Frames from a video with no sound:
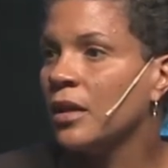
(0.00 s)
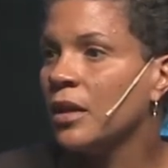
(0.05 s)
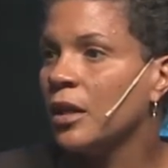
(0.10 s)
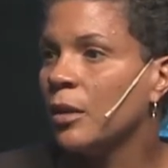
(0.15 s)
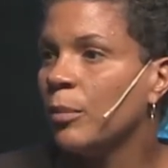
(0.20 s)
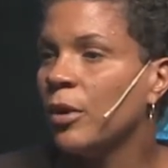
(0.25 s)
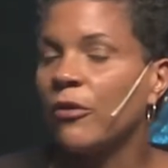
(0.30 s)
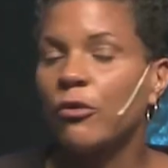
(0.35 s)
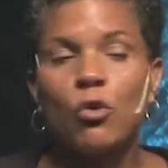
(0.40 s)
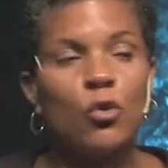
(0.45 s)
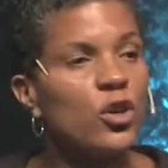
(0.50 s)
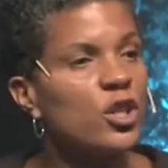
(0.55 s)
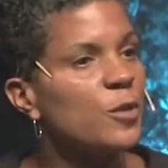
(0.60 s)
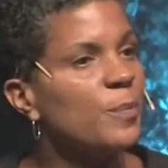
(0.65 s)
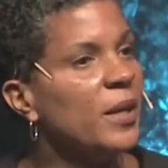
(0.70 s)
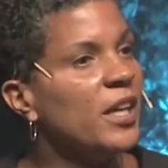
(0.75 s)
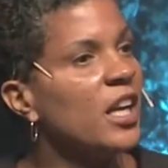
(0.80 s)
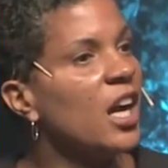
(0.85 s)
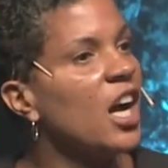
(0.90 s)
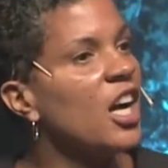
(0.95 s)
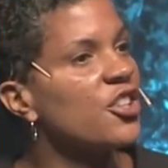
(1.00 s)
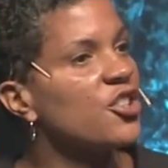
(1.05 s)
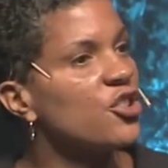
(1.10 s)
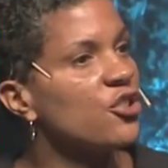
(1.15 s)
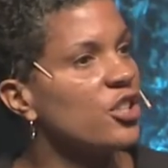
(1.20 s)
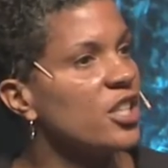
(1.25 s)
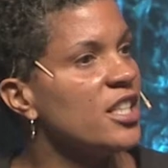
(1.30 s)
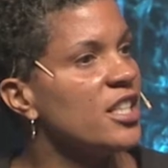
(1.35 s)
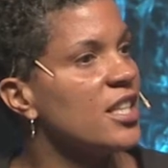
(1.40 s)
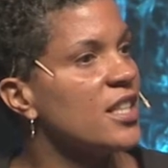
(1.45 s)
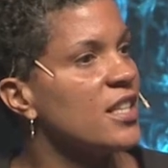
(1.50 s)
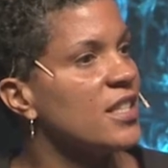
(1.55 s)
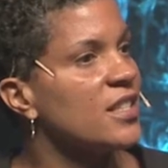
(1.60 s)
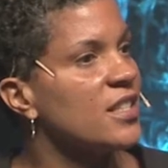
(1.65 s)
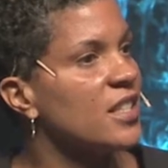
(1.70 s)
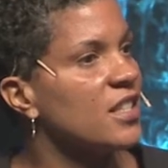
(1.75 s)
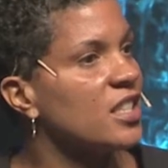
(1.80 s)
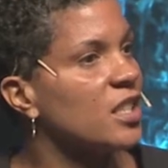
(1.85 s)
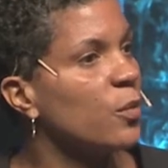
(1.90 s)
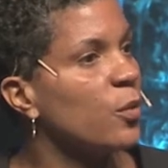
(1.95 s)
But of course, being ushered into this
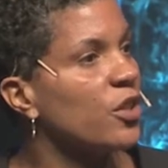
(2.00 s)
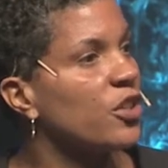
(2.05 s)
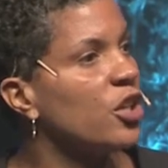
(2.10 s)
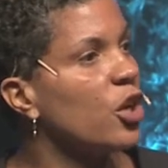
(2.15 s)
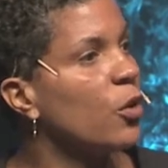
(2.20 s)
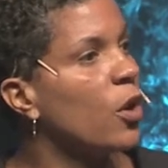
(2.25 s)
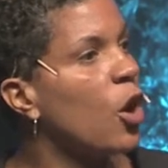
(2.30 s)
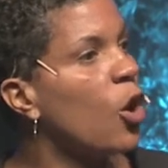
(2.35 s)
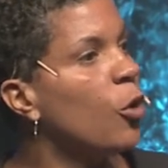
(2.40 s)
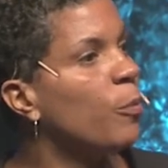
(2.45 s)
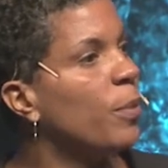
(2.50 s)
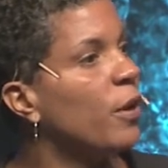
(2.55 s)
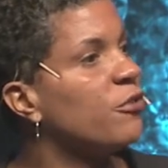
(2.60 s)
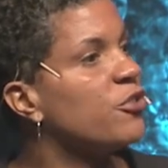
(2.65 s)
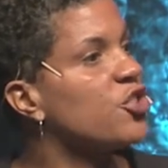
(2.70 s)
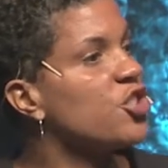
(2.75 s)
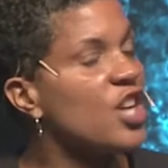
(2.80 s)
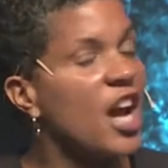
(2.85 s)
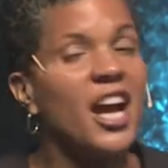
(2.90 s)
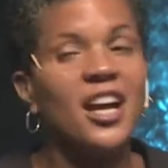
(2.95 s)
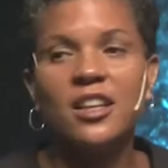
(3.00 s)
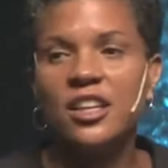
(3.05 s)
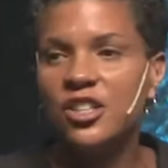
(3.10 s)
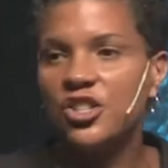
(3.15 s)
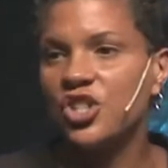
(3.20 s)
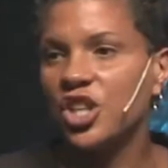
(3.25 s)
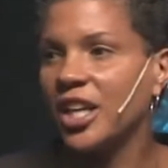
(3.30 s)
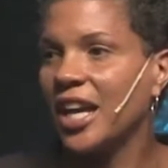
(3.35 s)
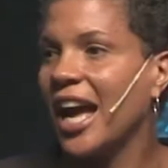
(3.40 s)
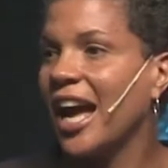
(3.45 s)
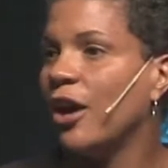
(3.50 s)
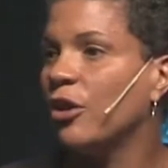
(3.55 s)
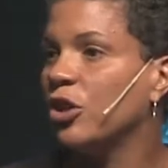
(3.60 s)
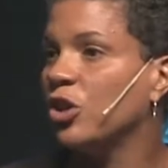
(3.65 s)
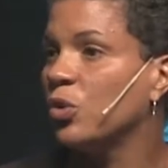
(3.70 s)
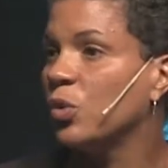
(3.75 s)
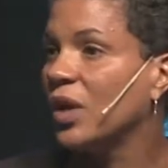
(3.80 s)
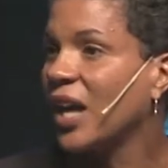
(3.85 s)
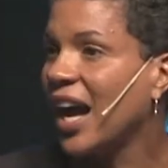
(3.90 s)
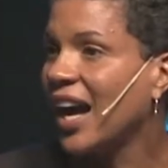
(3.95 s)
system with no hope of challenging how you
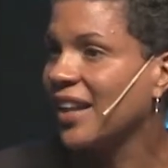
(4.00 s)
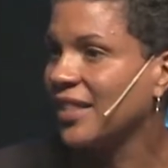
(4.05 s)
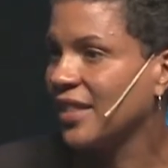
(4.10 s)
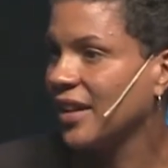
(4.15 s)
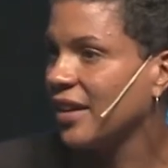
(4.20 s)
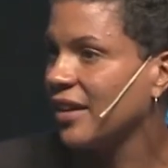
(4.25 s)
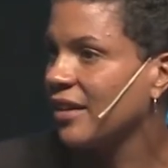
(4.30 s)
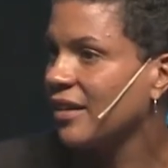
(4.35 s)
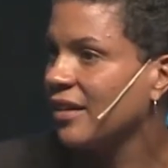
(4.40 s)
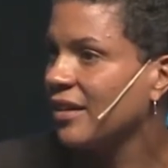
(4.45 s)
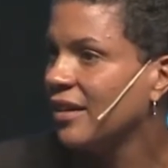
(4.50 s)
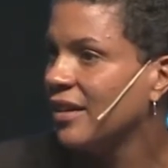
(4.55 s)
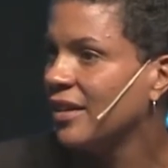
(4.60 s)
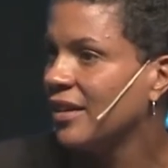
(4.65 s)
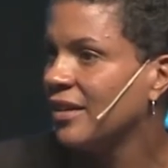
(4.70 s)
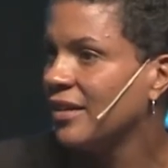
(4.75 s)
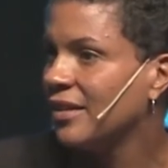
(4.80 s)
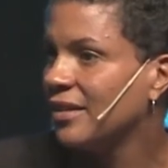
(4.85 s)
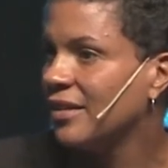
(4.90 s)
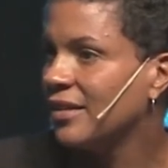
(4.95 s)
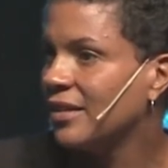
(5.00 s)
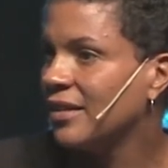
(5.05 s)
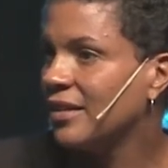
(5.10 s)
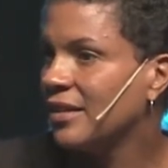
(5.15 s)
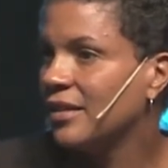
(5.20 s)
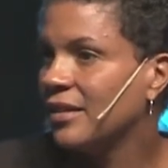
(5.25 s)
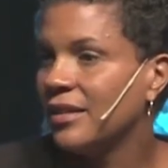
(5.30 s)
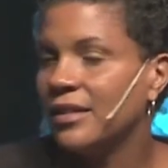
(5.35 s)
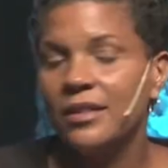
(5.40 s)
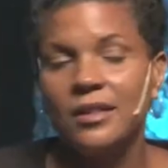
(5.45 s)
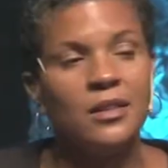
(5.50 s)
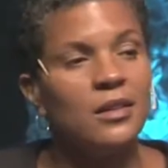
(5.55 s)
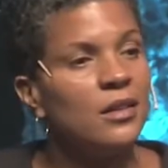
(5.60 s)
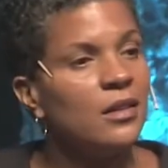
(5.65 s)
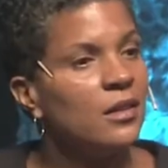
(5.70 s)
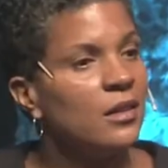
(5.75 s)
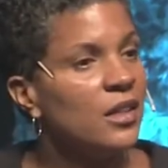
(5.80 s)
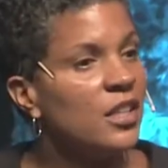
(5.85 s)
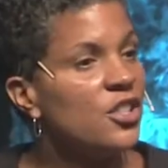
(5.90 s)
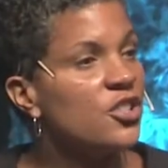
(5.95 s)
got there
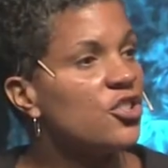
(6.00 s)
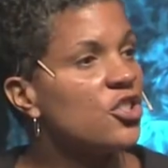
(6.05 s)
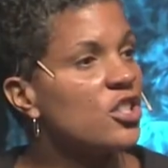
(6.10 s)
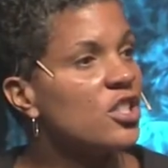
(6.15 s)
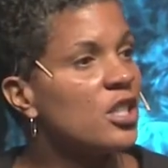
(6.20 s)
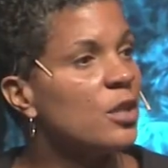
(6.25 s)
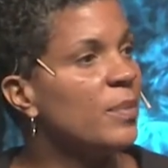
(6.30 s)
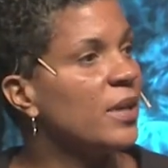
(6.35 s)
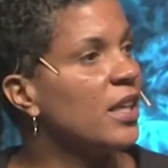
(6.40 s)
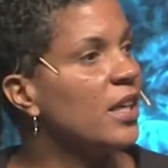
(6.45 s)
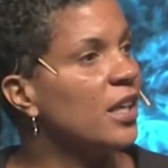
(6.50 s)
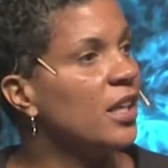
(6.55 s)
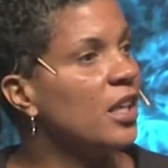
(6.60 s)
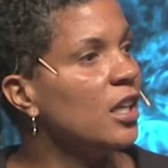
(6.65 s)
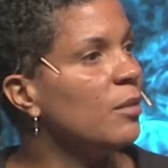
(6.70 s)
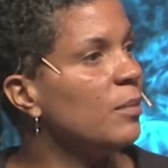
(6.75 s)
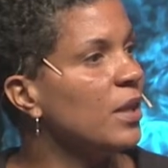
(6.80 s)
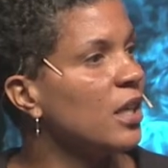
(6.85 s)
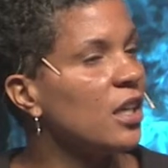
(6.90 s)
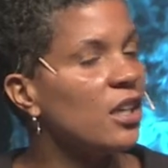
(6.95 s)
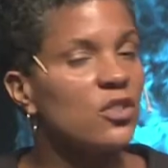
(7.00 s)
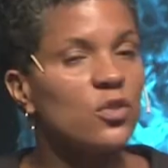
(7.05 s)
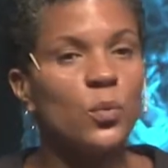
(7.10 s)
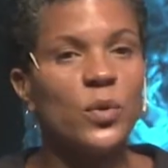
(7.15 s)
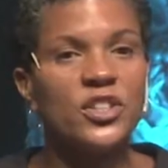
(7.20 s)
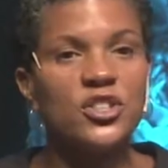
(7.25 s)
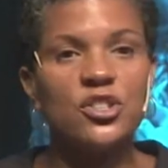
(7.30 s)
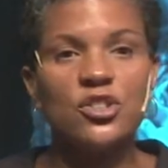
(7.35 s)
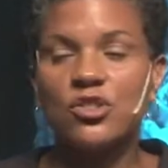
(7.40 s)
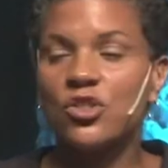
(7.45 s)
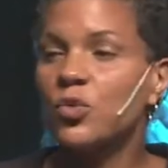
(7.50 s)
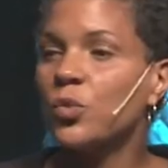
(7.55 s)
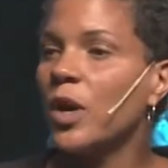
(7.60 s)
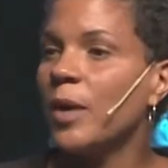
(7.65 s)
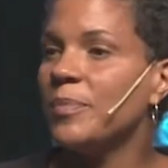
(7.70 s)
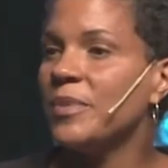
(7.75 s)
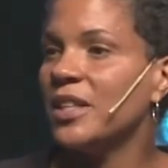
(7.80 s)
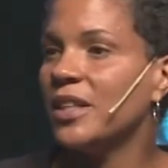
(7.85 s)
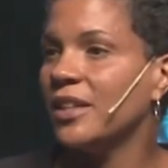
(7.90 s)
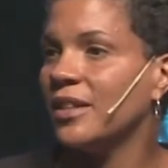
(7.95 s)
is just the beginning, because once you're
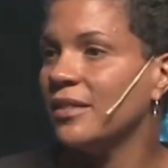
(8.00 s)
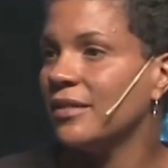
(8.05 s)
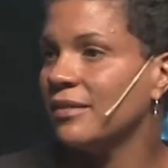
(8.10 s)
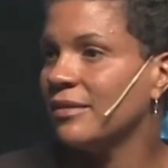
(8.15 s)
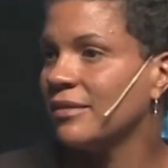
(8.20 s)
swept in,